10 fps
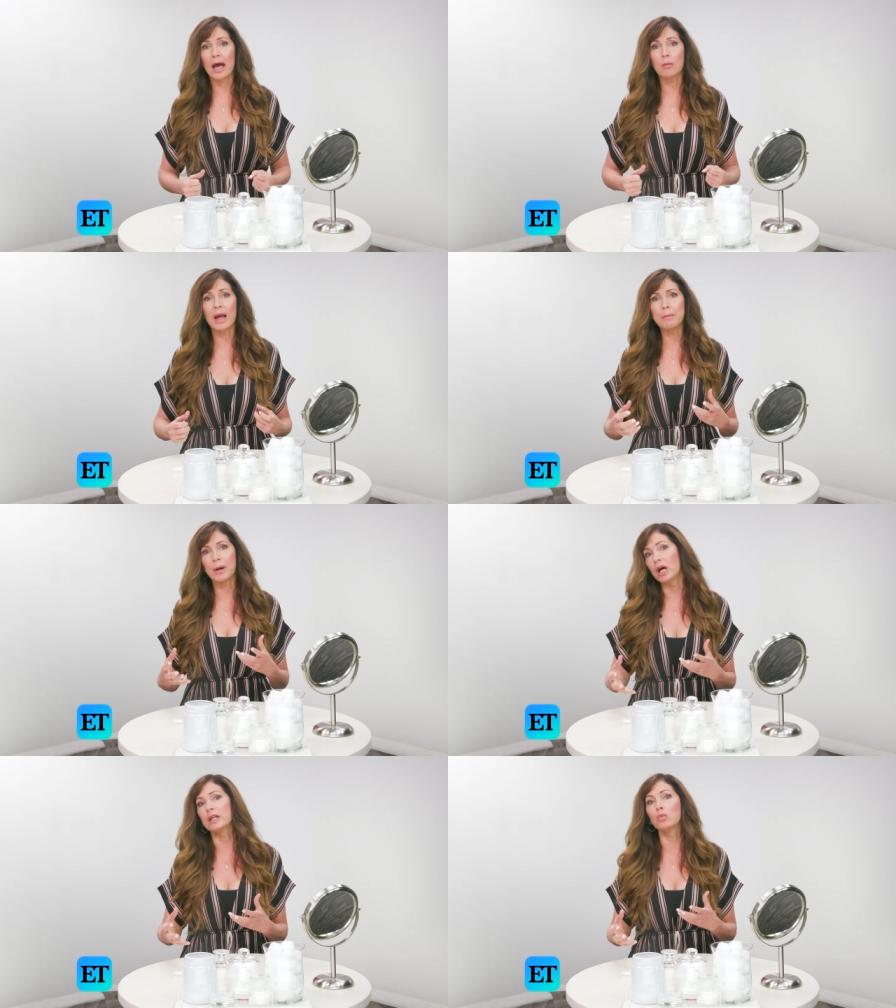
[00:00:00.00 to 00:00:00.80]
how my
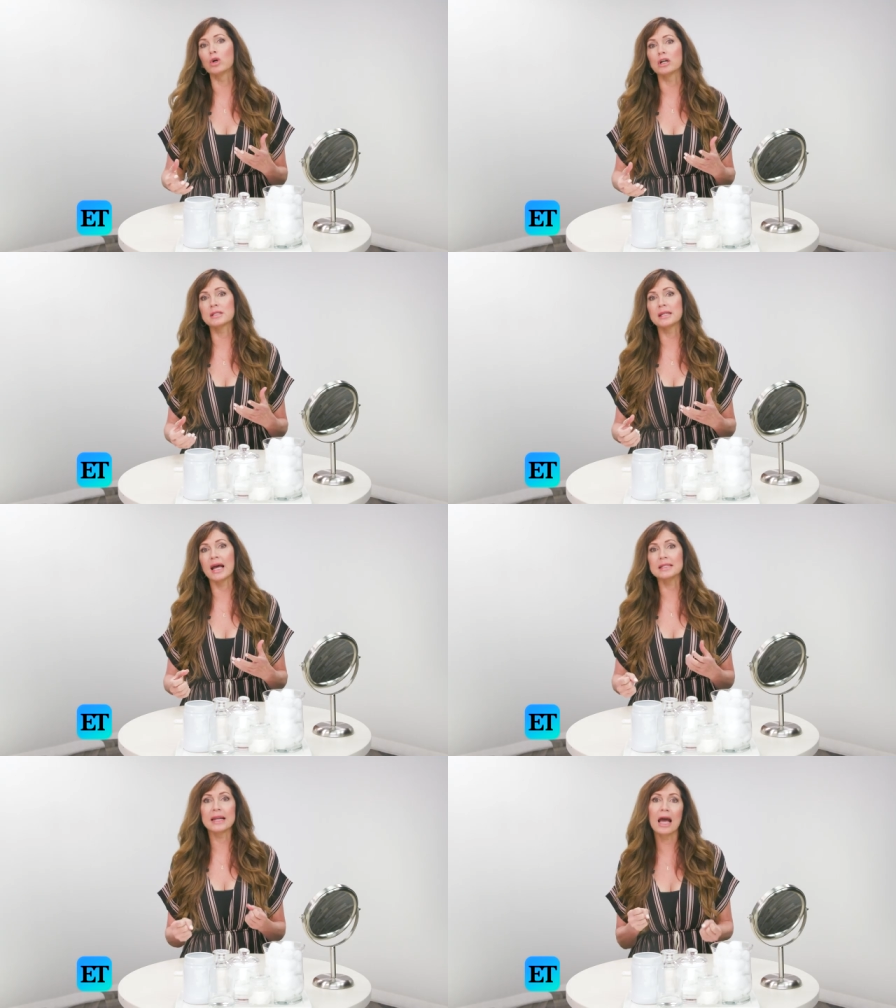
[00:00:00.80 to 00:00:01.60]
body works
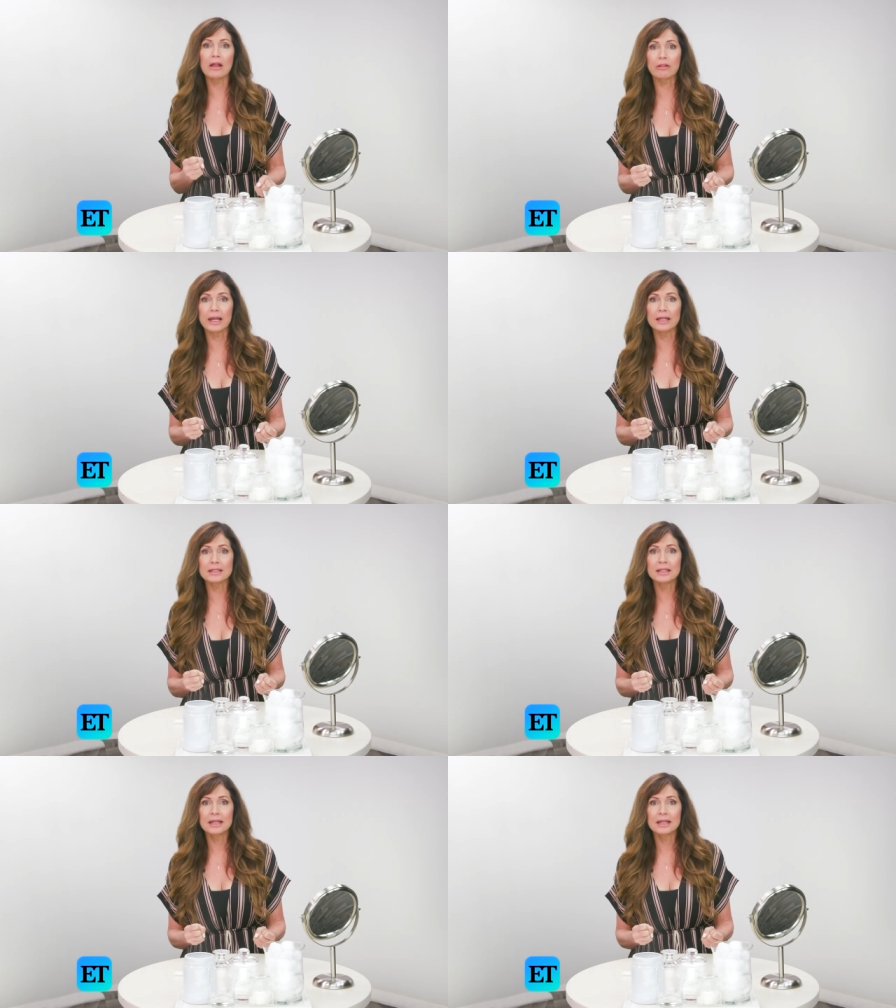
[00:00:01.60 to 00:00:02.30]
as an athlete,